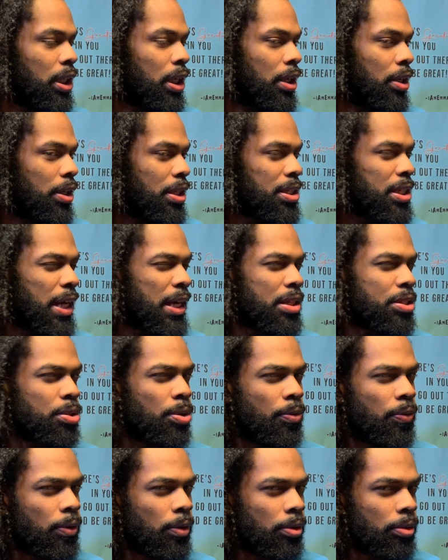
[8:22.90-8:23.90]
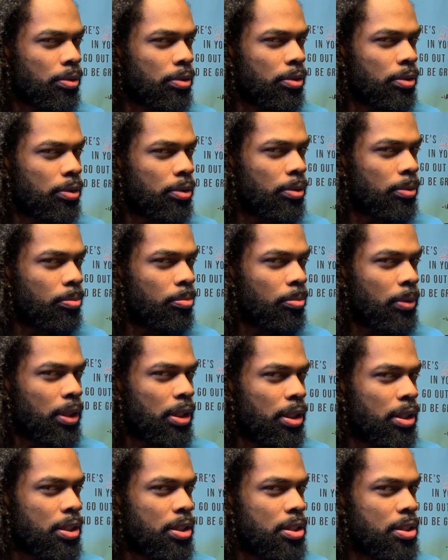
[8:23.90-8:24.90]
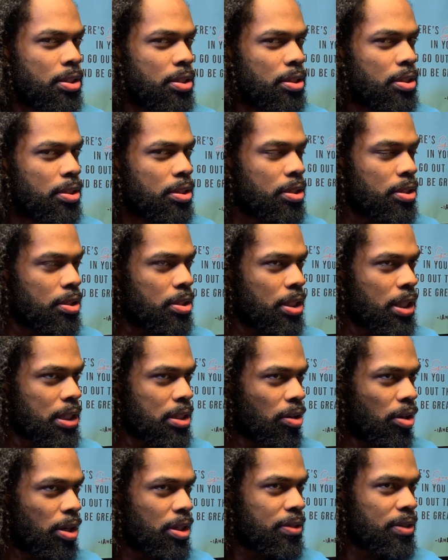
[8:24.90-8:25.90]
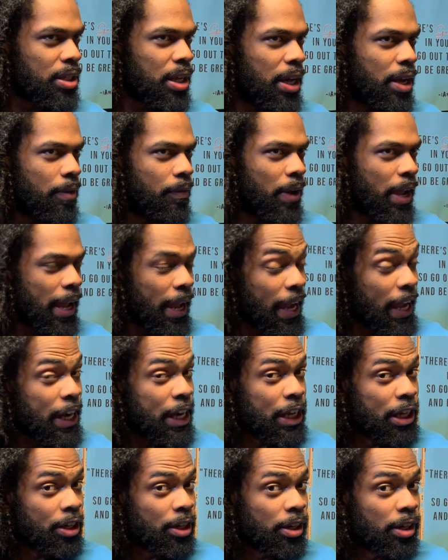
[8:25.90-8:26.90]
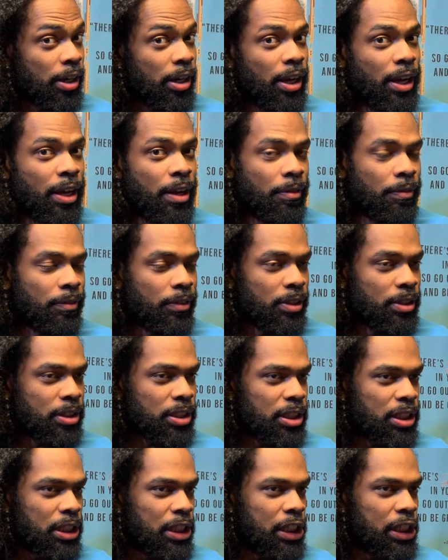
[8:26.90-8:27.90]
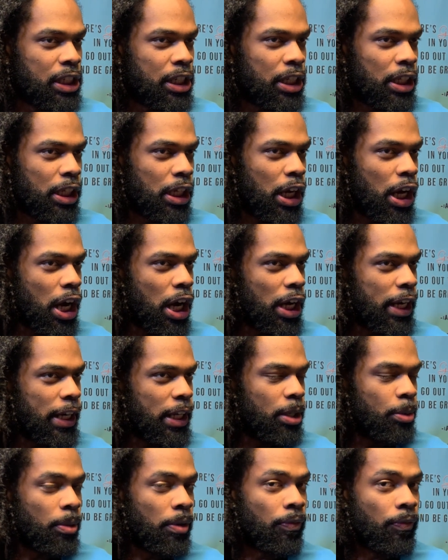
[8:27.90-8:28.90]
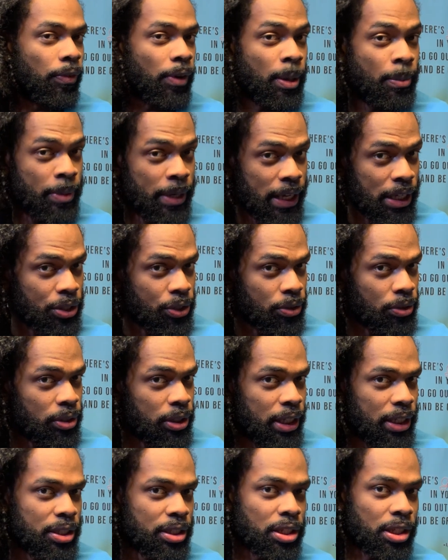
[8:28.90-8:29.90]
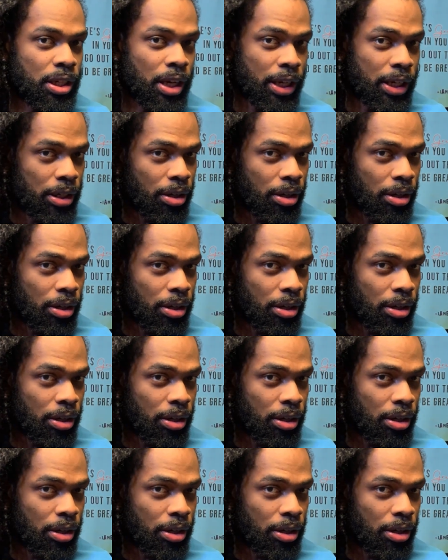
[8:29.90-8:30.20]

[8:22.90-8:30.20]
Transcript: This is kind of twofold, because as long as I've had hair, I haven't gone anywhere from natural. I just cut it